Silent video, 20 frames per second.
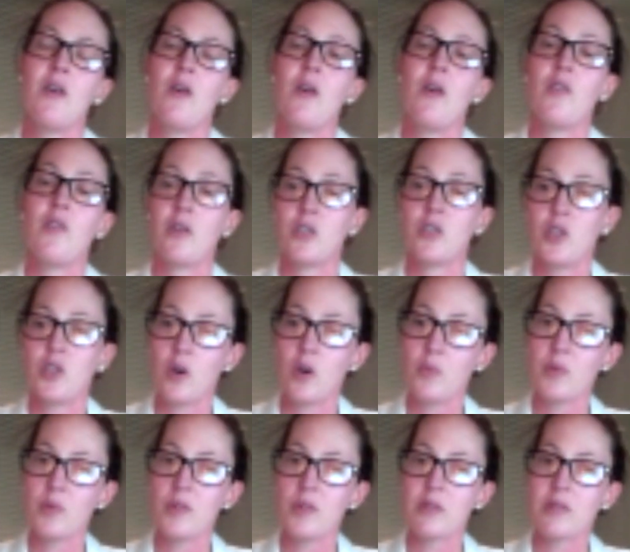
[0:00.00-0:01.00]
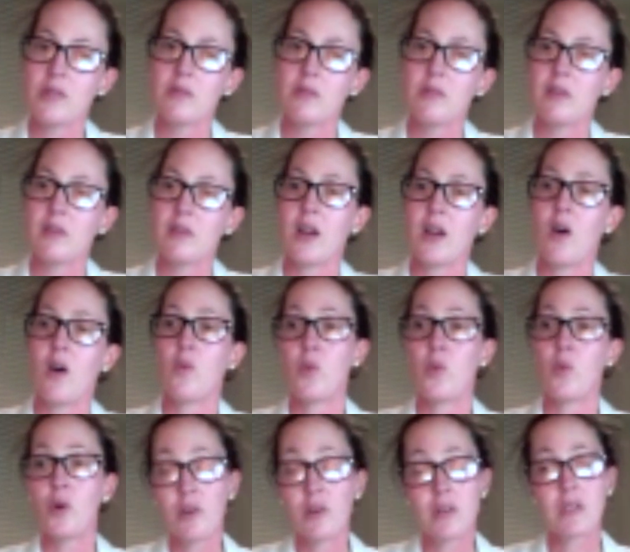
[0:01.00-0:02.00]
of our jobs and our
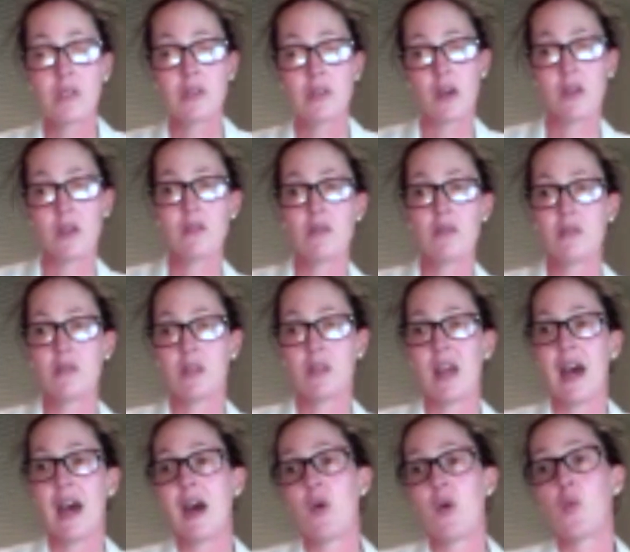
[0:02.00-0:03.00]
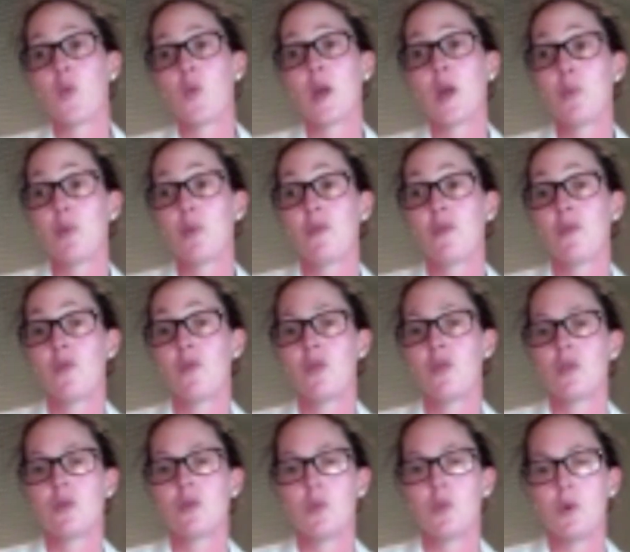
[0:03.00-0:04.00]
work styles and how we prefer
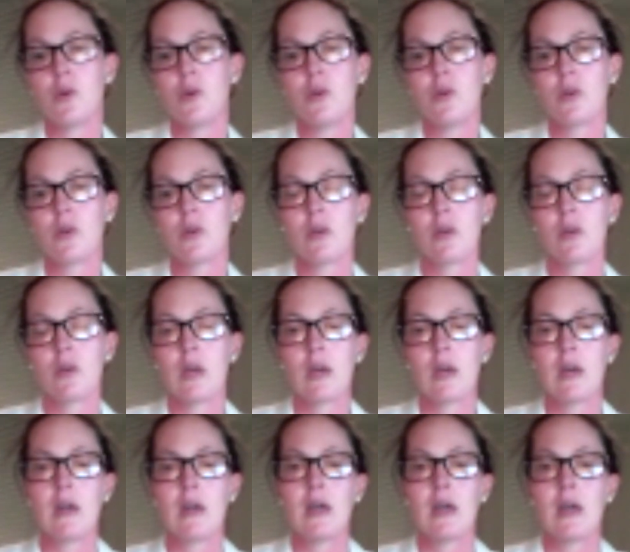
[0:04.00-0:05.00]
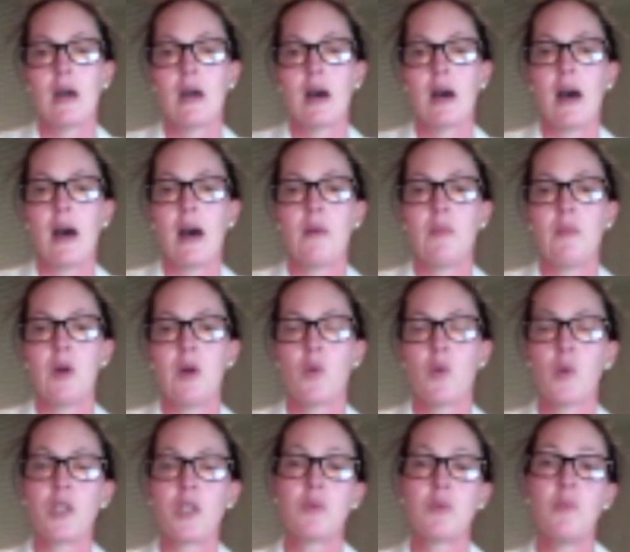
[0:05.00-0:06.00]
to work,
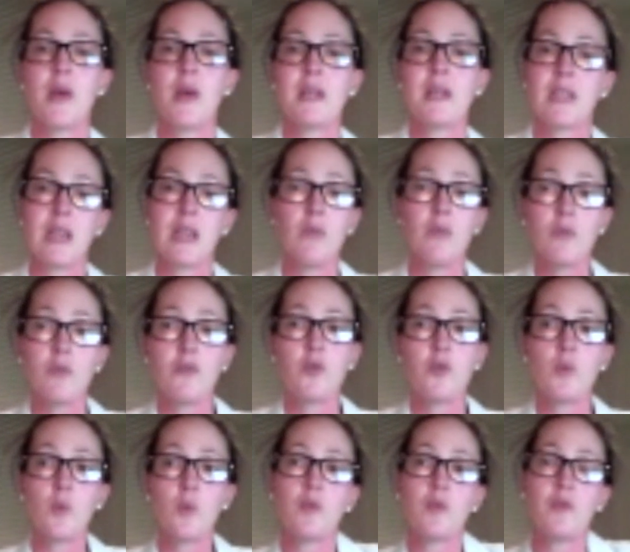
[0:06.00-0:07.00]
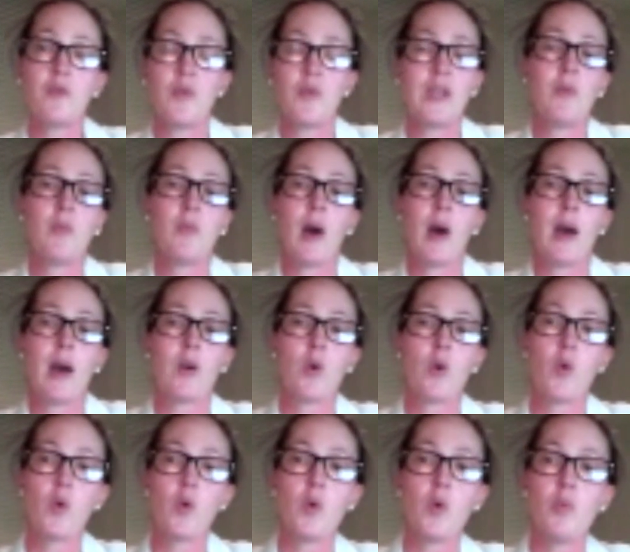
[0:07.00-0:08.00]
which makes informal feedback
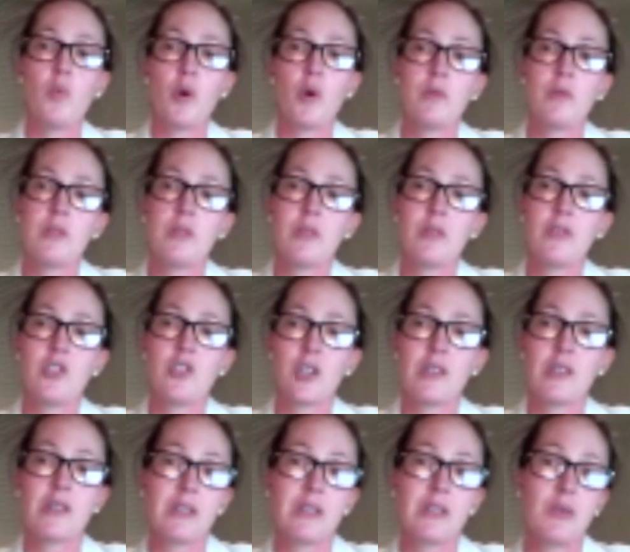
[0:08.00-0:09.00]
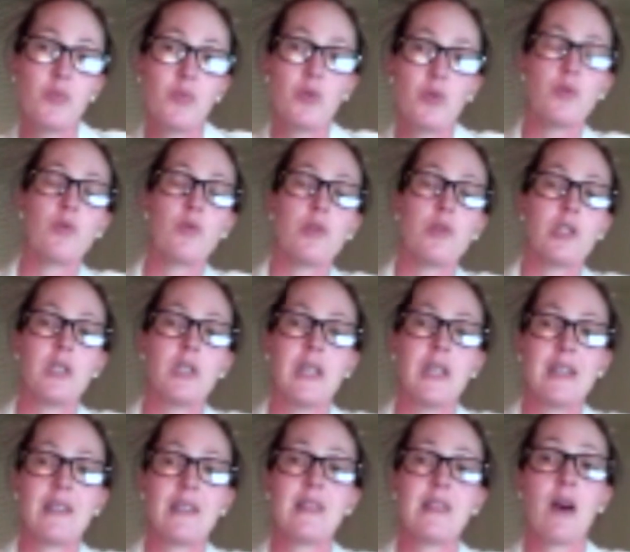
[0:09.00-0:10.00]
almost just as important
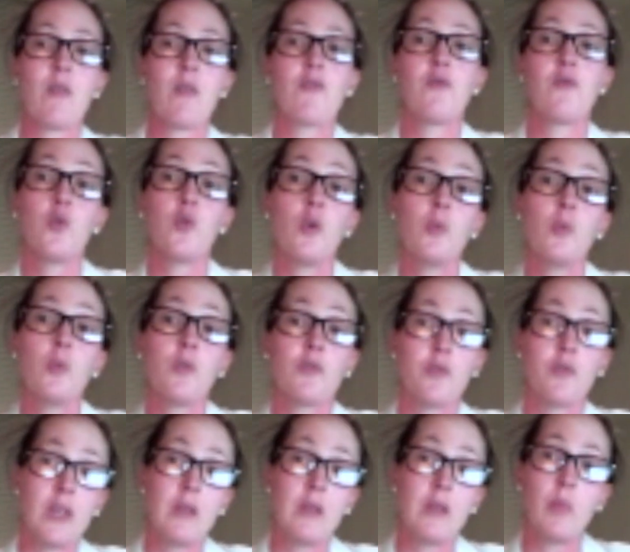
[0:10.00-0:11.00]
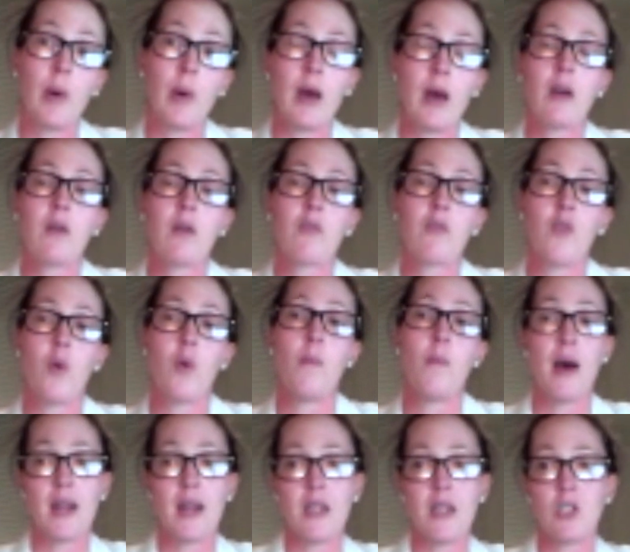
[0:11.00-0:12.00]
as that formal feedback from
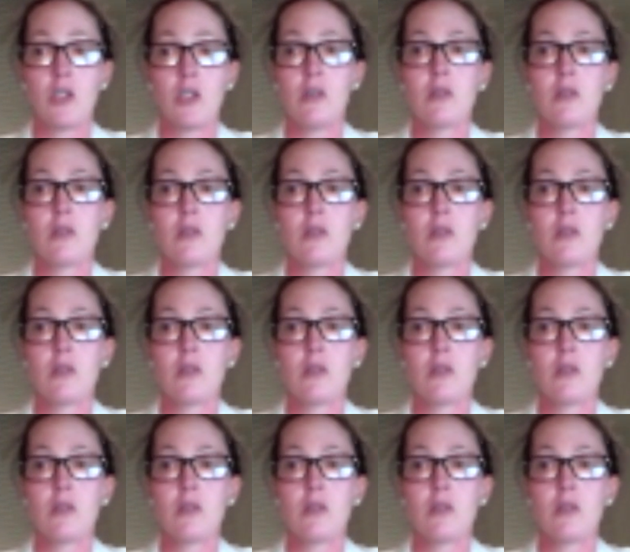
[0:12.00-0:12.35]
managers.